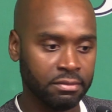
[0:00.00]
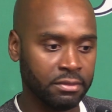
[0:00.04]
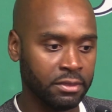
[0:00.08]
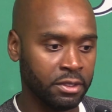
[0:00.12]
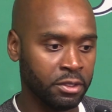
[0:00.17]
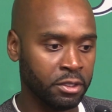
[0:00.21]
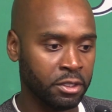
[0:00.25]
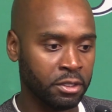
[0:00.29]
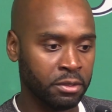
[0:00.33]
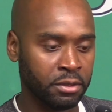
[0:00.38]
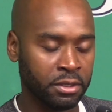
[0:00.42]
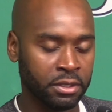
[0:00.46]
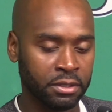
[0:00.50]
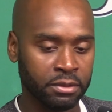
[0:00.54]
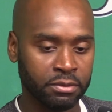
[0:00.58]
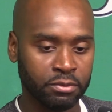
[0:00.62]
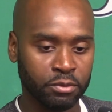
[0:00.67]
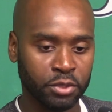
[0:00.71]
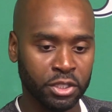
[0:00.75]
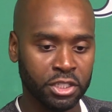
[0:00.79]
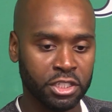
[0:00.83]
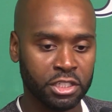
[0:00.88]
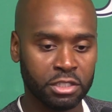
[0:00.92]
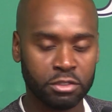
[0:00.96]
you know,
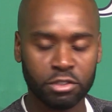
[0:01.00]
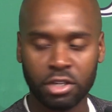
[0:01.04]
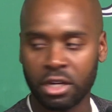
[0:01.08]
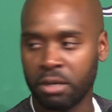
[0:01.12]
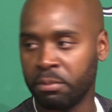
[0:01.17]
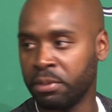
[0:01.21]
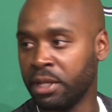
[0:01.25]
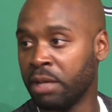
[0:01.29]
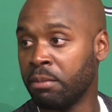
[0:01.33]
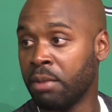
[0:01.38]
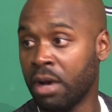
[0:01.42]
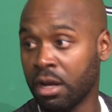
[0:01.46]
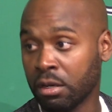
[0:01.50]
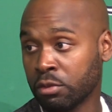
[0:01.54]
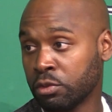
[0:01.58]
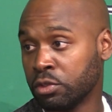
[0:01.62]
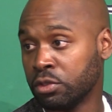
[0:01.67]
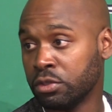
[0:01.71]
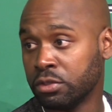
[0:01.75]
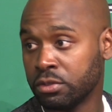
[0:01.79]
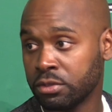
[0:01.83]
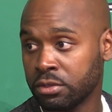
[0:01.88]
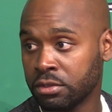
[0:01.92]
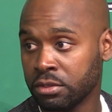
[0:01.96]
and we just try to play by the
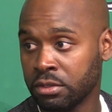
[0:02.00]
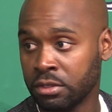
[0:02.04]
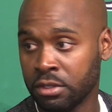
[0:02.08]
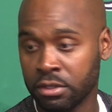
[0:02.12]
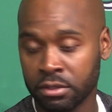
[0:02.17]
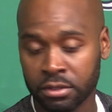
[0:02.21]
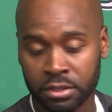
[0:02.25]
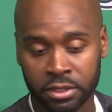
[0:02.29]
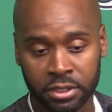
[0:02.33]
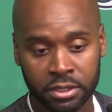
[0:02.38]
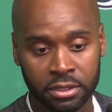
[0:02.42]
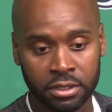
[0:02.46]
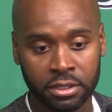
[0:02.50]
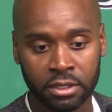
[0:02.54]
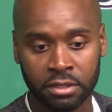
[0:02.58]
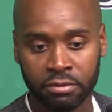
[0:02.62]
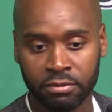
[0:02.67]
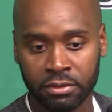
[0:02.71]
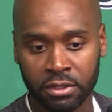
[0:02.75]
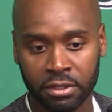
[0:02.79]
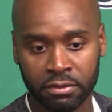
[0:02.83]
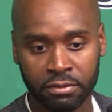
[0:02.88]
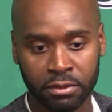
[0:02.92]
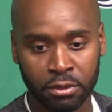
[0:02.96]
rules. You know,
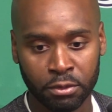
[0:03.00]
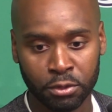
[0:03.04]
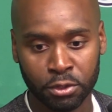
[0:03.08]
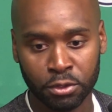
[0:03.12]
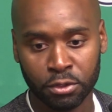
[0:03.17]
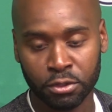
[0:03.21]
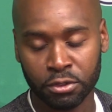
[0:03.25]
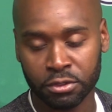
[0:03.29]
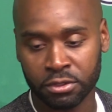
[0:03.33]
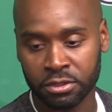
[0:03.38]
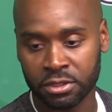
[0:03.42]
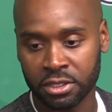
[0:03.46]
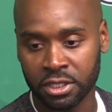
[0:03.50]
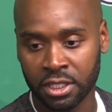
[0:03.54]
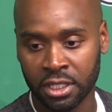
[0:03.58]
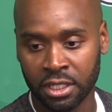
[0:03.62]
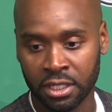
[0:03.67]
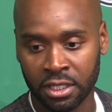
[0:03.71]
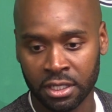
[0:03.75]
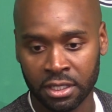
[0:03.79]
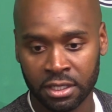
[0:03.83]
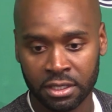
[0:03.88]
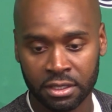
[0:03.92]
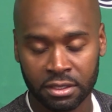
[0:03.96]
and if the rules
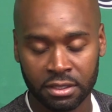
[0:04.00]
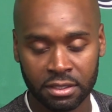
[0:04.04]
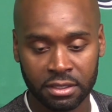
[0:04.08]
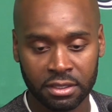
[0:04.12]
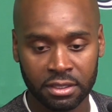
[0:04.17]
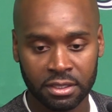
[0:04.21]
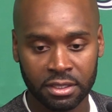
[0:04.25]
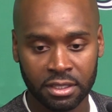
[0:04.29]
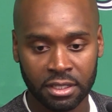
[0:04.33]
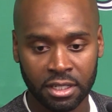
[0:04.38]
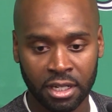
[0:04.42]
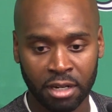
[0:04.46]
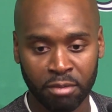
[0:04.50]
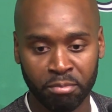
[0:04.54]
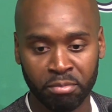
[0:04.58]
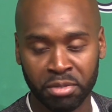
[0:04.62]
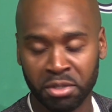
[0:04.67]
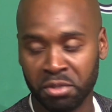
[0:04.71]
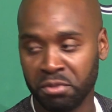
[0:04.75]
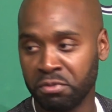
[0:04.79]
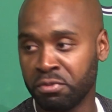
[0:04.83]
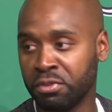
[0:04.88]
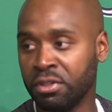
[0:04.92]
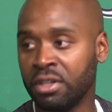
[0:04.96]
are
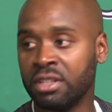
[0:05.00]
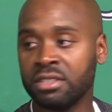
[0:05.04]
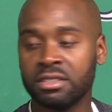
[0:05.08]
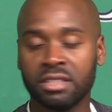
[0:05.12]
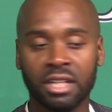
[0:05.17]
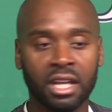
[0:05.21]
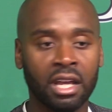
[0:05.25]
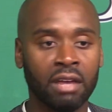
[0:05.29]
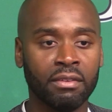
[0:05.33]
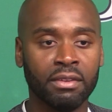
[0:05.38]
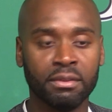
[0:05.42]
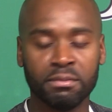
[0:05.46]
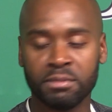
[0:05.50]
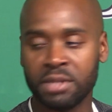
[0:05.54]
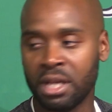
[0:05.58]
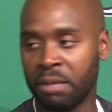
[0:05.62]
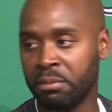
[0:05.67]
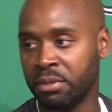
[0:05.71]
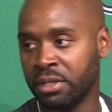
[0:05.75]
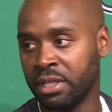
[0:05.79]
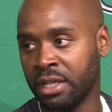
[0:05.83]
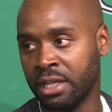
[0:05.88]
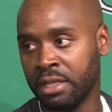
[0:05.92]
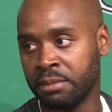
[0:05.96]
built for us to have them
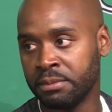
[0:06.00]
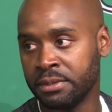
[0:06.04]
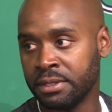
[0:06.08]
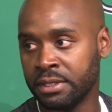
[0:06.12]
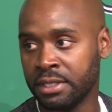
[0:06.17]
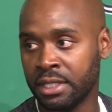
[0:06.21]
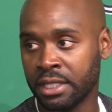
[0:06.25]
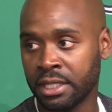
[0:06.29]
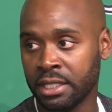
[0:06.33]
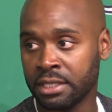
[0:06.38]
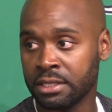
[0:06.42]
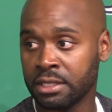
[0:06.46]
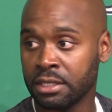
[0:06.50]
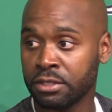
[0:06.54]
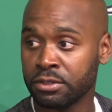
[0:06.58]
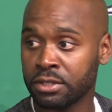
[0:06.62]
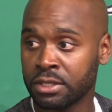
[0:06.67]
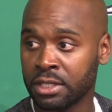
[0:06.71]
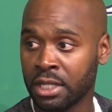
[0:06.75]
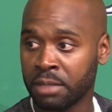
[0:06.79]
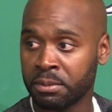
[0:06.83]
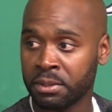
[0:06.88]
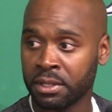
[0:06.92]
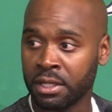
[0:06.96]
type of games, then I guess those
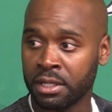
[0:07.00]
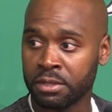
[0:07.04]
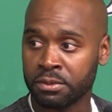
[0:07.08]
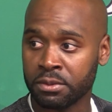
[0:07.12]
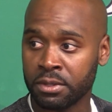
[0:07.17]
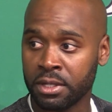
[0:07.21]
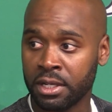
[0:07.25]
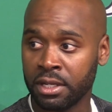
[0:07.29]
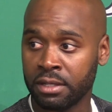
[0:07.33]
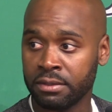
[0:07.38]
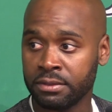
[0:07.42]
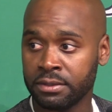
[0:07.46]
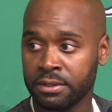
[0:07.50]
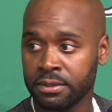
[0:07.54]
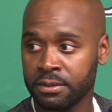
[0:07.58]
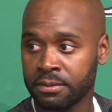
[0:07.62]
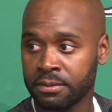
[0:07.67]
are the type of games we'll have.